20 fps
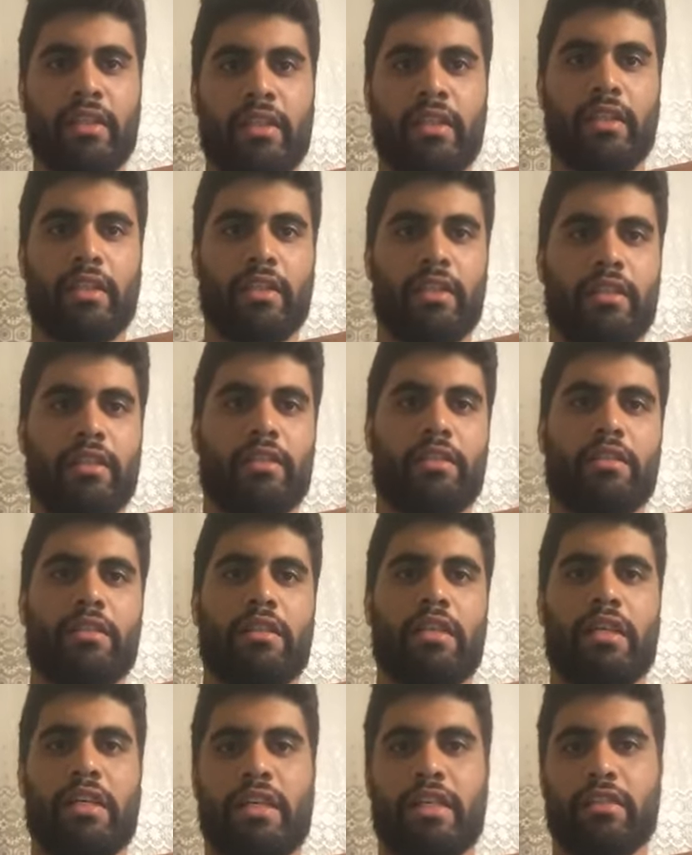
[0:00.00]

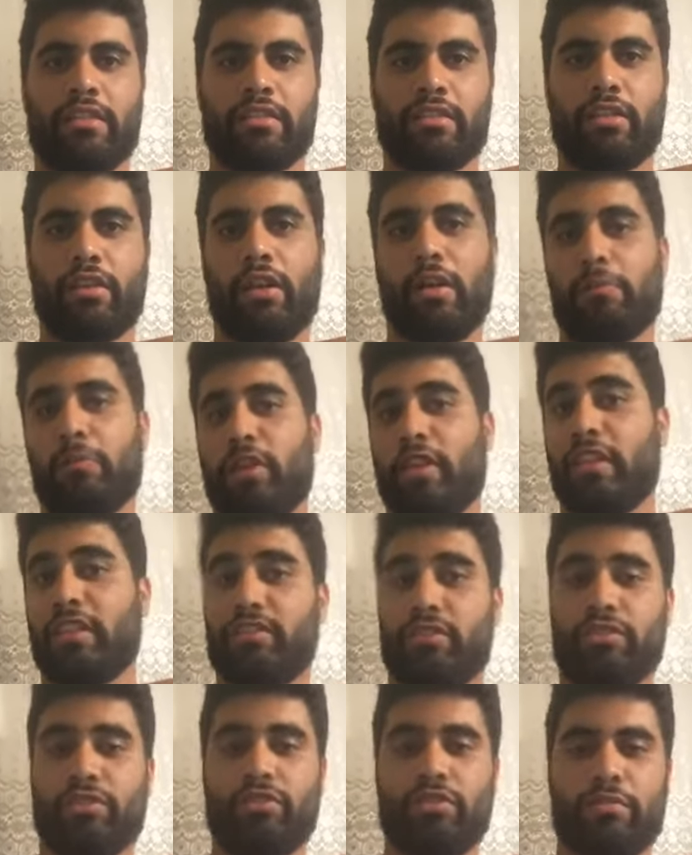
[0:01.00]
So I'm gonna
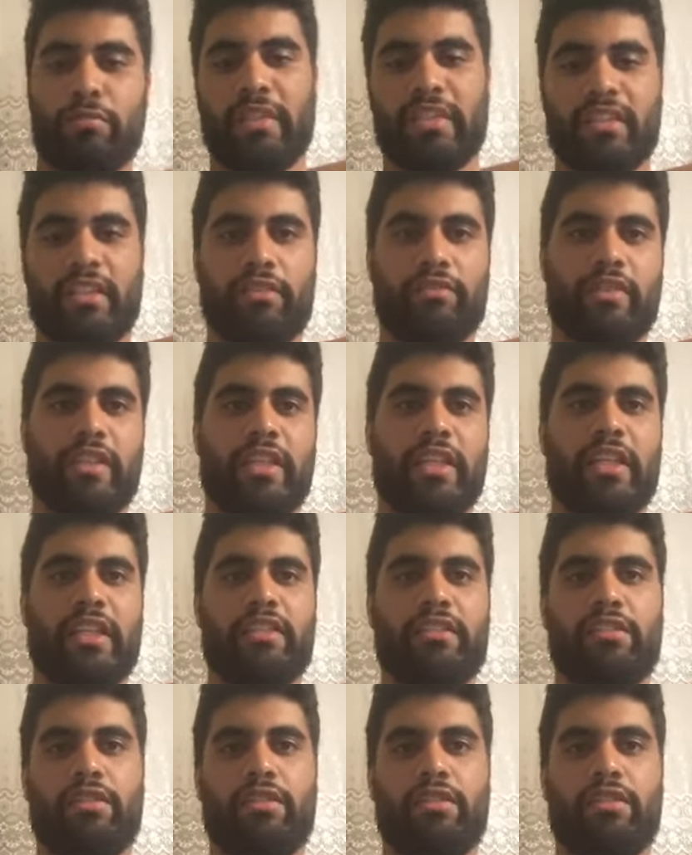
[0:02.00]
introduce myself again.